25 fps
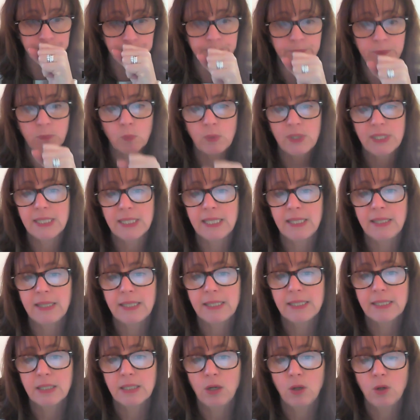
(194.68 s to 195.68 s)
We see
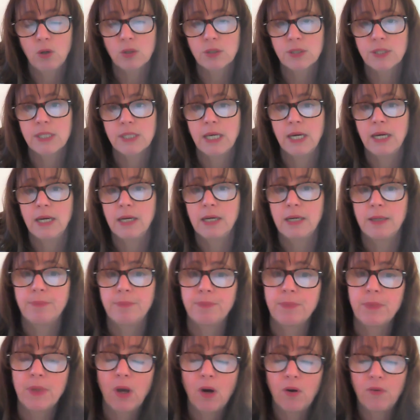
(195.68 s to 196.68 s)
this a lot.
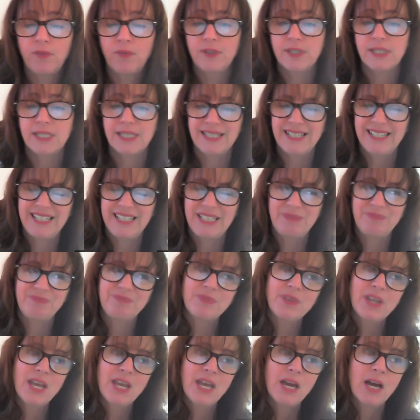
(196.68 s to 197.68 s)

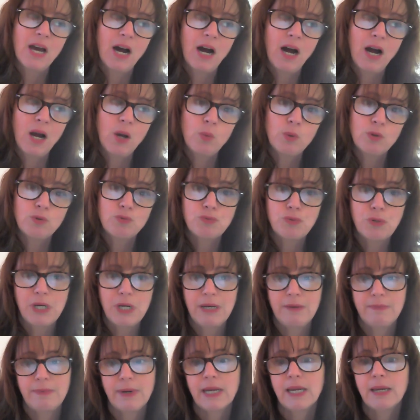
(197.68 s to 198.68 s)
Obviously, I would
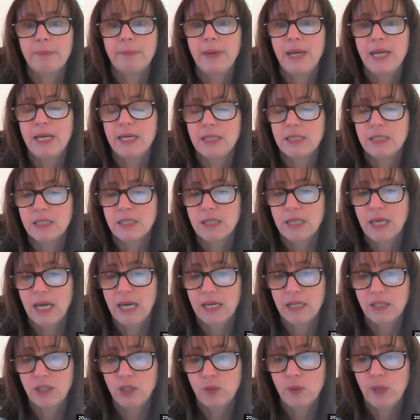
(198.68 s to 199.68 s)
really recommend
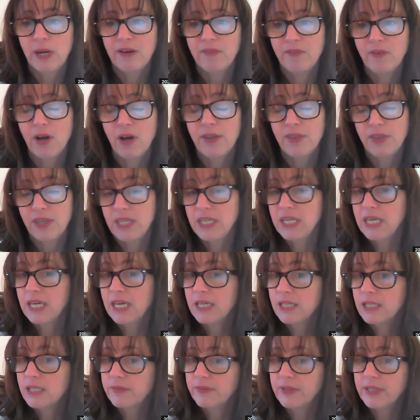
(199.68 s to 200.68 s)
that you have either
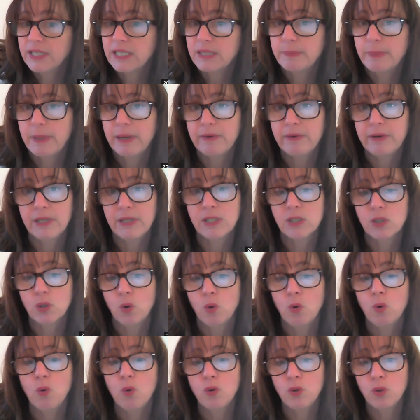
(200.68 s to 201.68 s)
years of experience
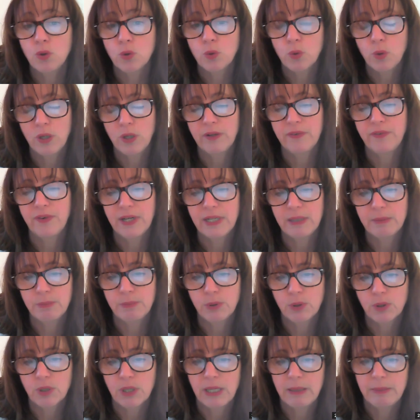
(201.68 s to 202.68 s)
or you're qualified in
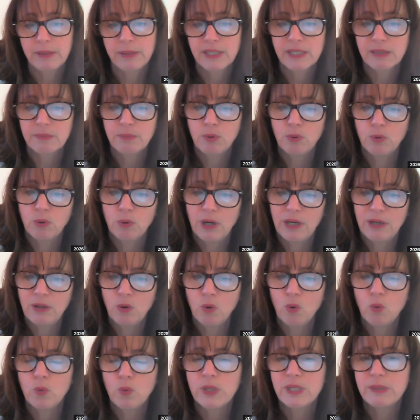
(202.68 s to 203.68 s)
bookkeeping support,
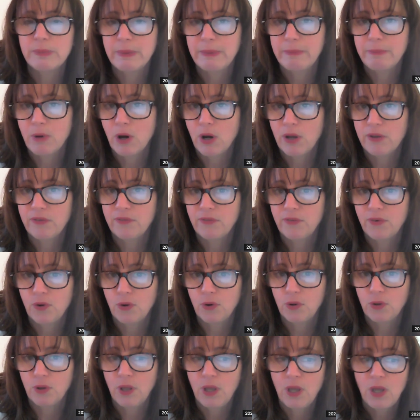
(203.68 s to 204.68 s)
and always be
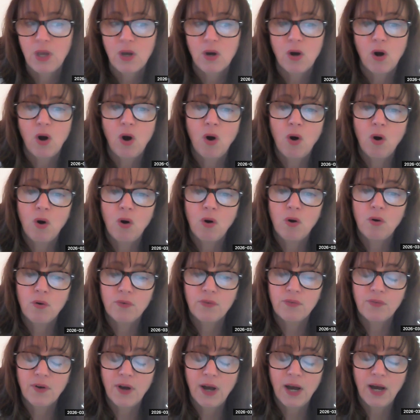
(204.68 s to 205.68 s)
mindful
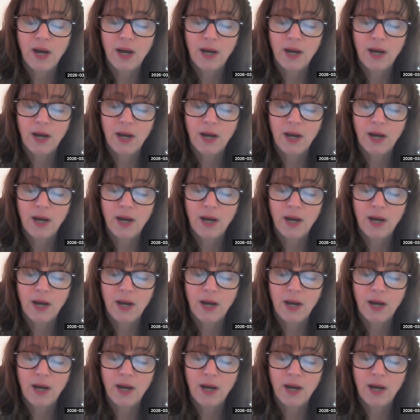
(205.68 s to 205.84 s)
of